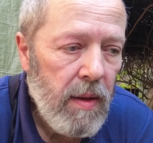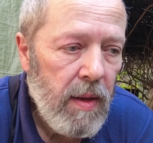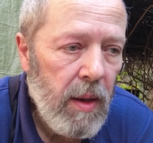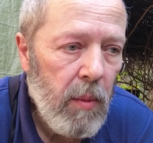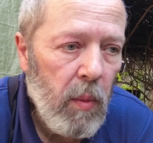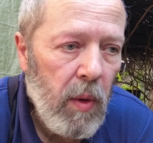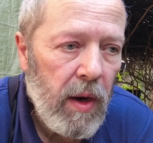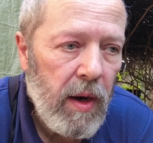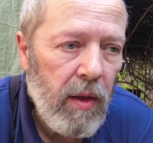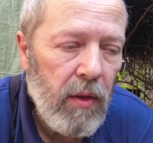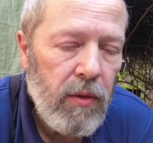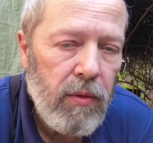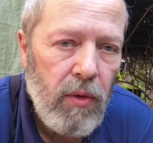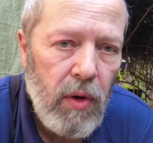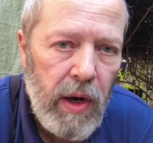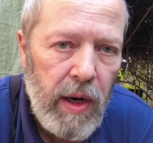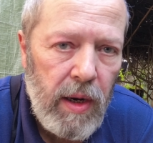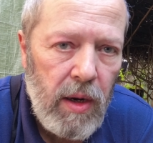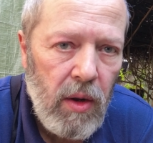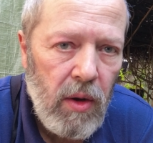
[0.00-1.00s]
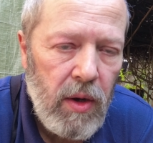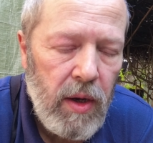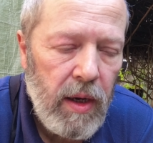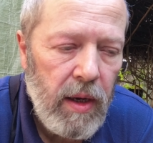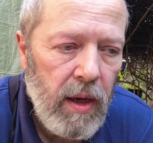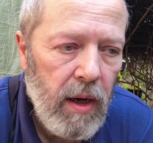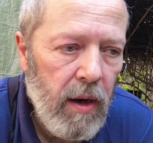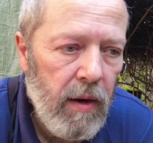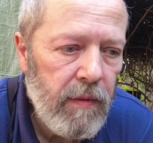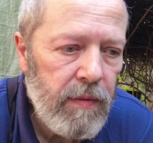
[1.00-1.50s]
then one at 3 o'clock
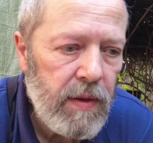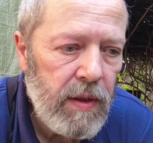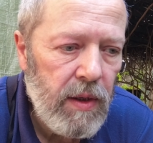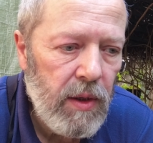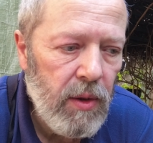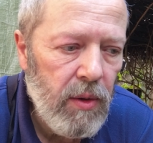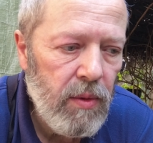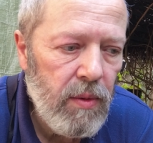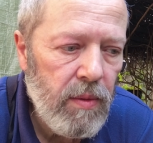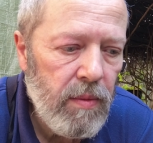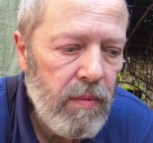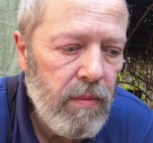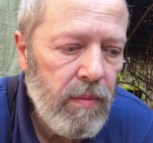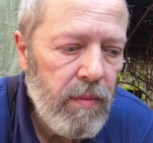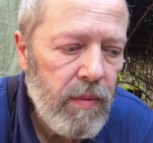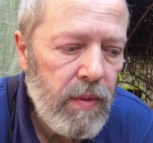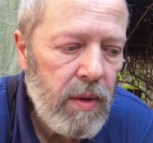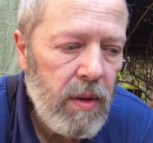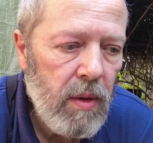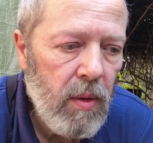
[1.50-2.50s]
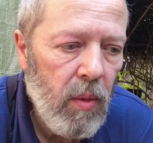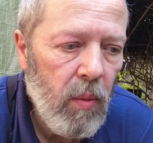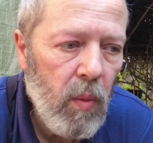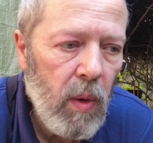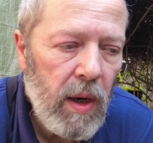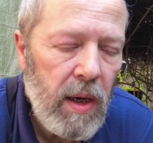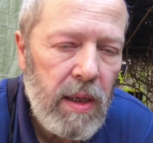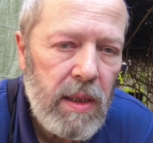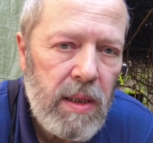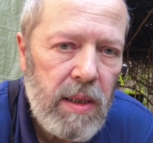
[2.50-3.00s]
in the afternoon, and
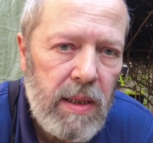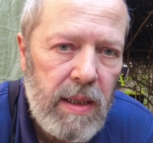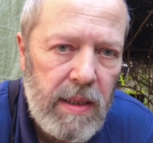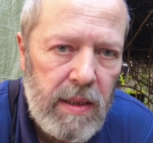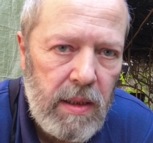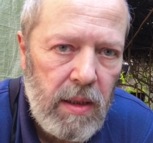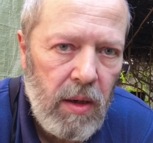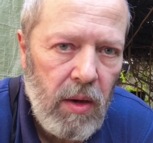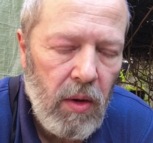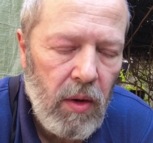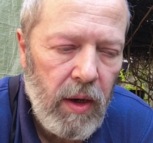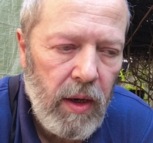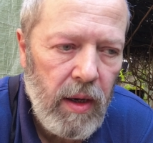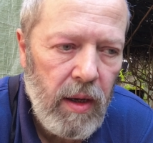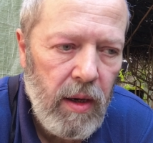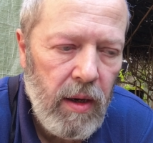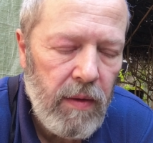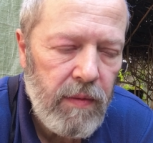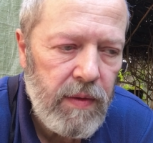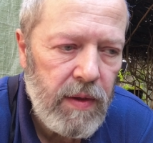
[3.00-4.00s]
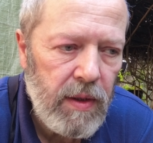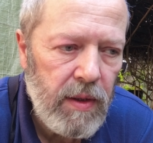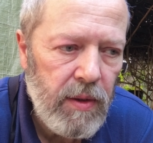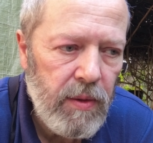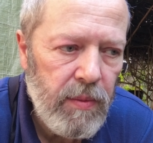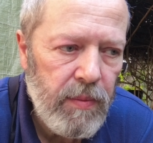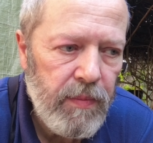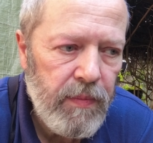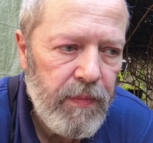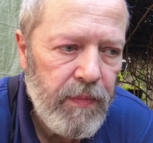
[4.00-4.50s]
one at 6 o'clock in the
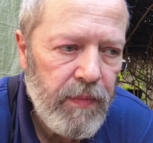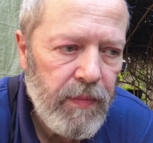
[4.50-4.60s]
afternoon.